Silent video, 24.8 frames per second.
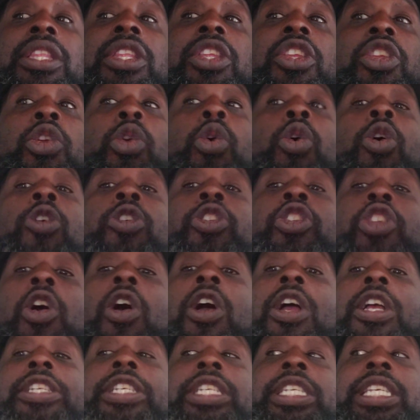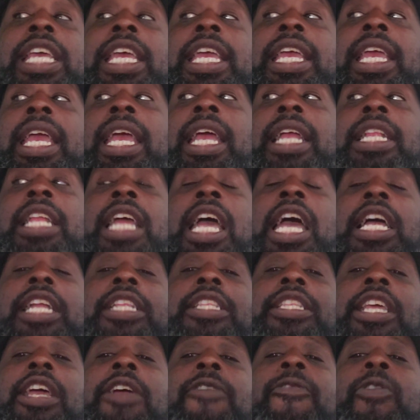you'll start seeing
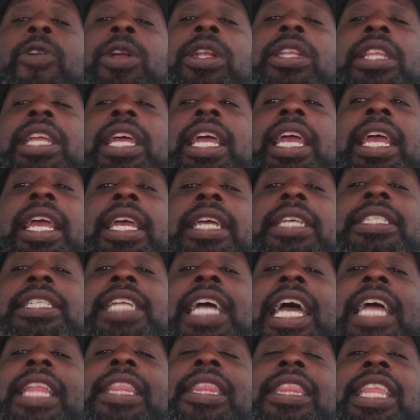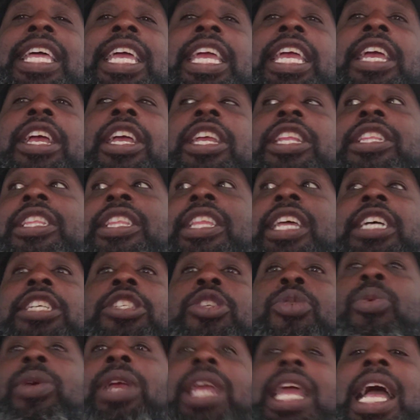different things that link
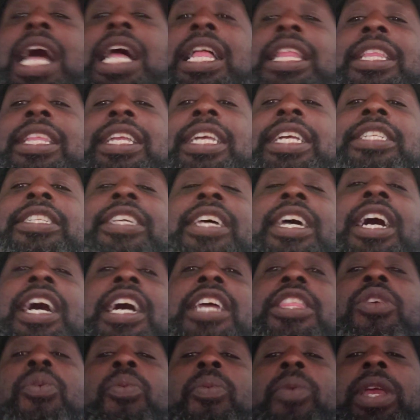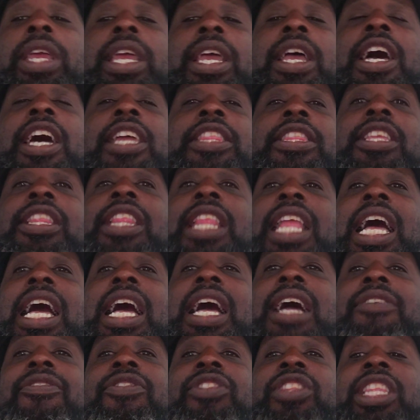this reality to other
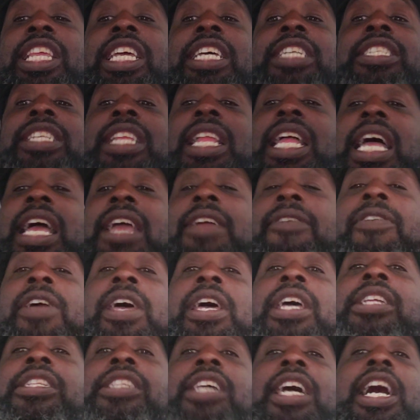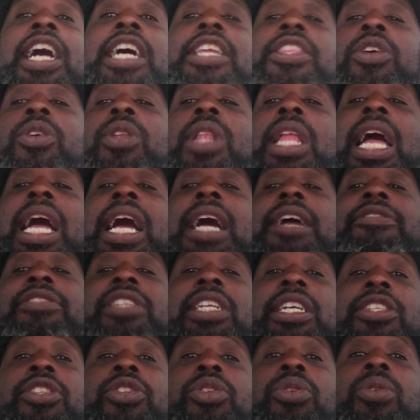lives, this life to other lives
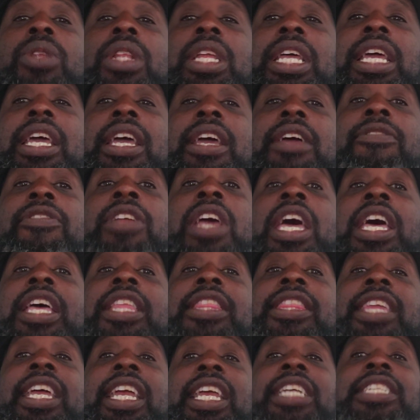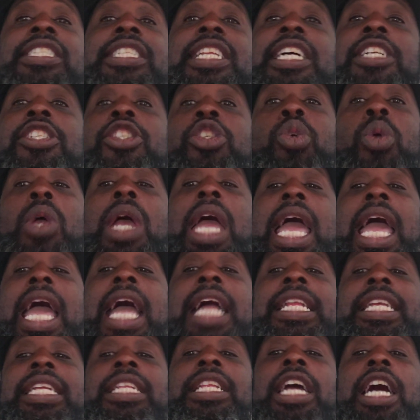that you live. Things that you
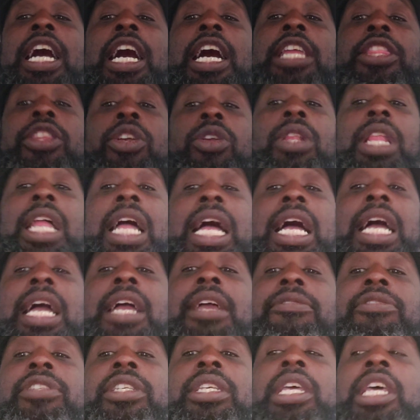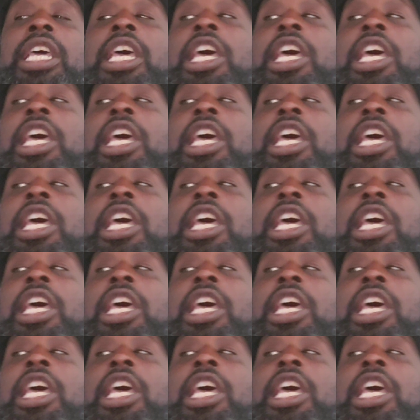had in the other lives,